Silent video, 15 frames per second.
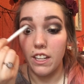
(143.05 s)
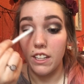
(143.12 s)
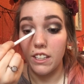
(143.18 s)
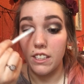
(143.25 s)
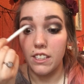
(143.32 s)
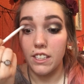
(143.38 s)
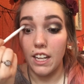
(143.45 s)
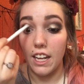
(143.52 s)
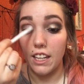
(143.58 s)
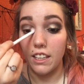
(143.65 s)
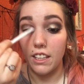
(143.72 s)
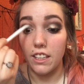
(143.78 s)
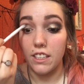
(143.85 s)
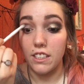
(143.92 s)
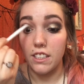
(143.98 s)

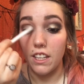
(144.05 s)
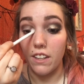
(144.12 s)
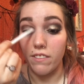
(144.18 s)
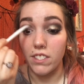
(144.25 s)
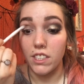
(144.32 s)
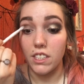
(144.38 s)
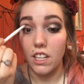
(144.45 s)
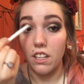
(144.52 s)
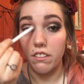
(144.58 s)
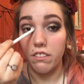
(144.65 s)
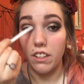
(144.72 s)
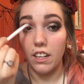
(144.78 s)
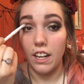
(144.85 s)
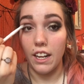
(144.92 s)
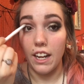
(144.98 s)
exactly the same stuff
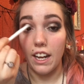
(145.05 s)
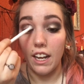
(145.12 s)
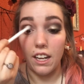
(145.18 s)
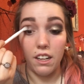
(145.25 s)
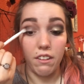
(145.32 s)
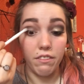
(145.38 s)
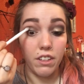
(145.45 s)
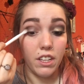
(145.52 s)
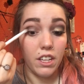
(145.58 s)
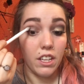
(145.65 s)
that I have.